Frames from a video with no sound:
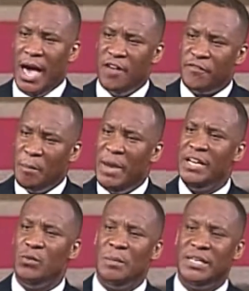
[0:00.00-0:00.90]
And for
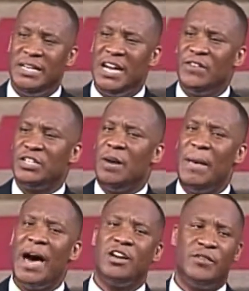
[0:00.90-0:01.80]
many women, they never
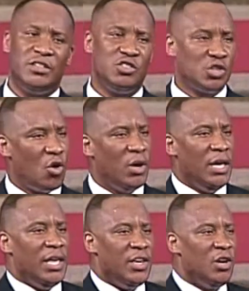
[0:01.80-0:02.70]
come out of it. And so
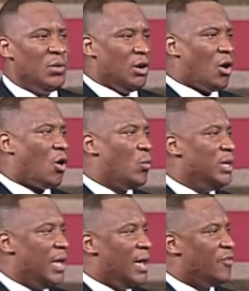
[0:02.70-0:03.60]
here we are,
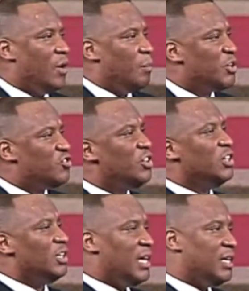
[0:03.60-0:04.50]
we have
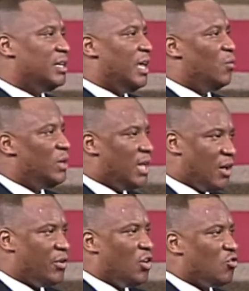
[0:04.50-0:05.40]
matriculated and we
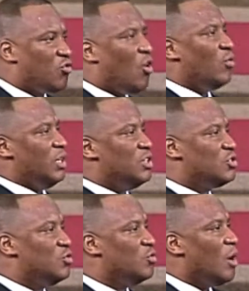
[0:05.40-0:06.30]
have grown
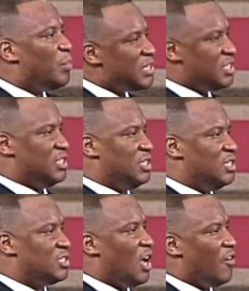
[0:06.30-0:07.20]
into
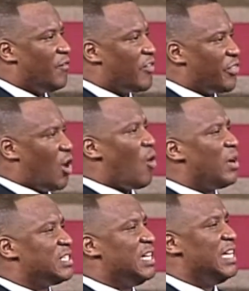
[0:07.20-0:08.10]
positions of
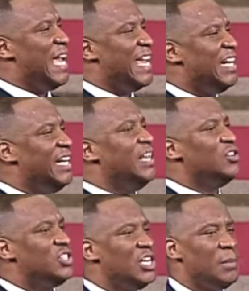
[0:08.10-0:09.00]
authority and
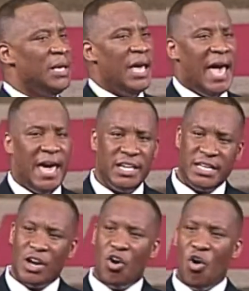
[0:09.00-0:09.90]
leadership.
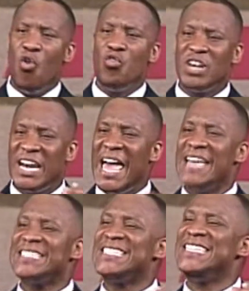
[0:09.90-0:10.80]
And the whole
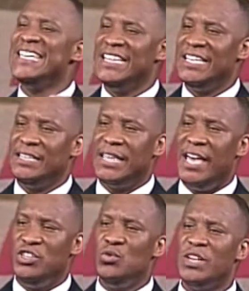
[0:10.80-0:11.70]
glass ceiling
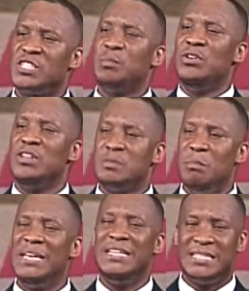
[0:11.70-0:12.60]
that you experience
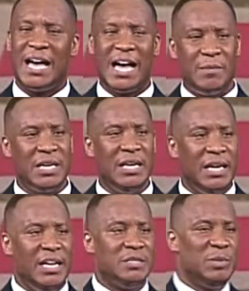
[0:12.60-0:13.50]
many times
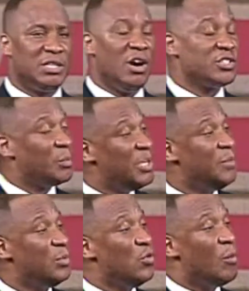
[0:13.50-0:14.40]
is because the
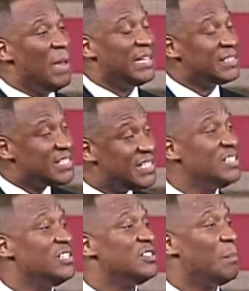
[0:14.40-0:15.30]
people who are making
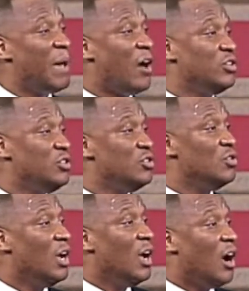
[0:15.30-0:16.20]
decisions about
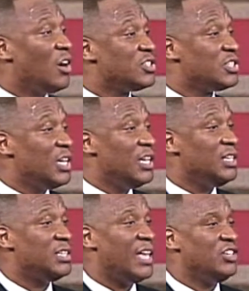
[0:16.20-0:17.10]
you are
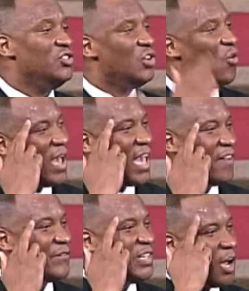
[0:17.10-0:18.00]
saying that you don't
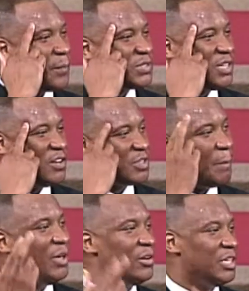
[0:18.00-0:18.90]
have the upstairs
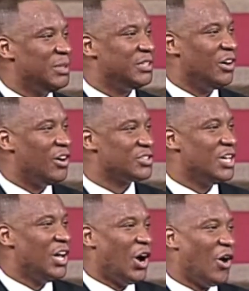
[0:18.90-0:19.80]
ability because
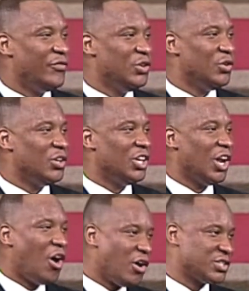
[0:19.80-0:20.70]
of your
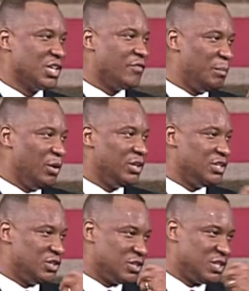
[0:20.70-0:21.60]
loss of
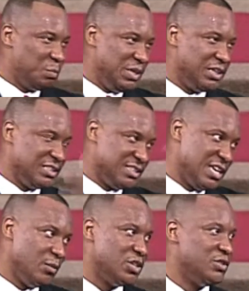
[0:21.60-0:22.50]
ability to speak and
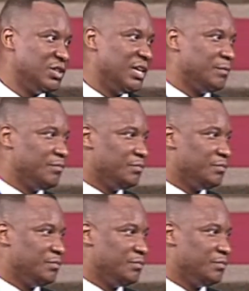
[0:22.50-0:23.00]
say what you think.